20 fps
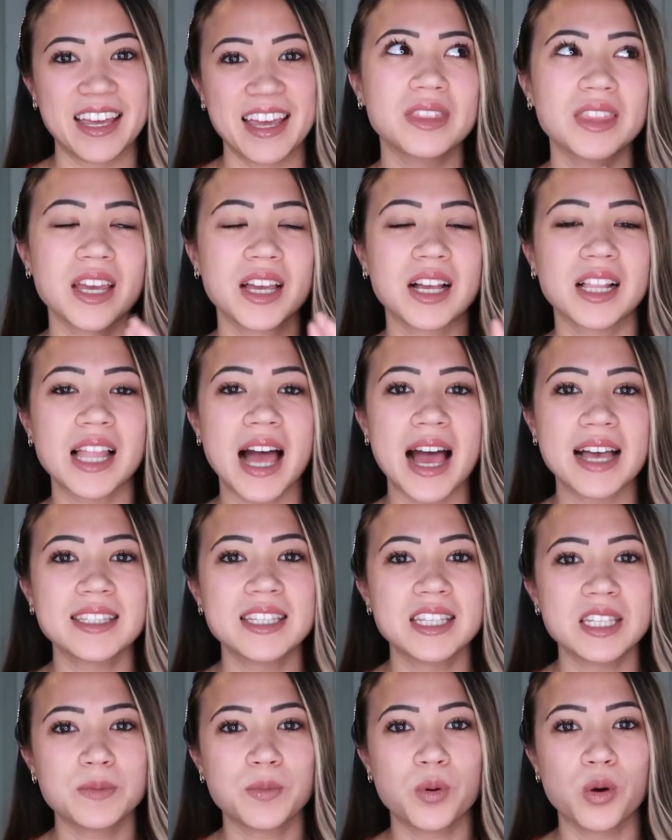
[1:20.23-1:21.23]
The
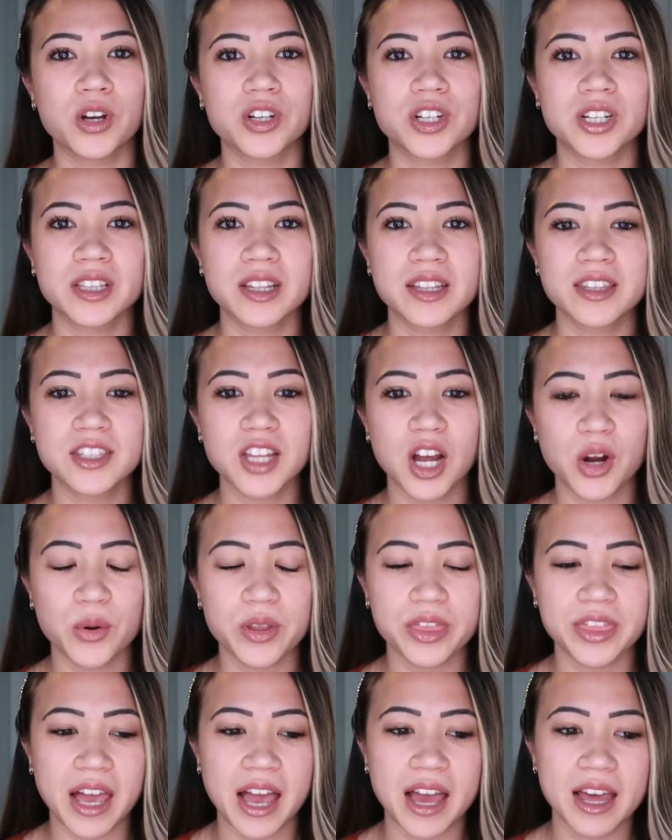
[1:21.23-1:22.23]
classes portion, let's start
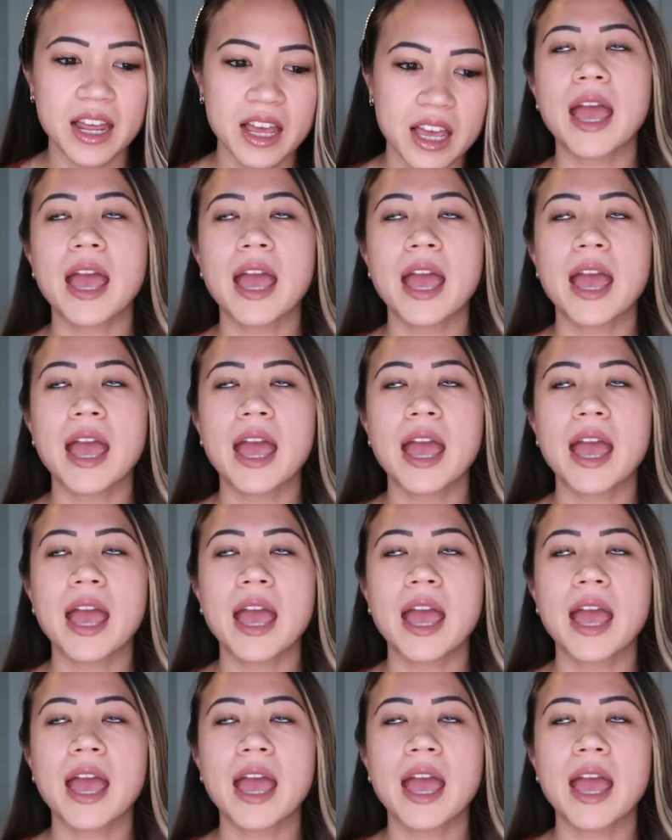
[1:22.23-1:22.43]
with that.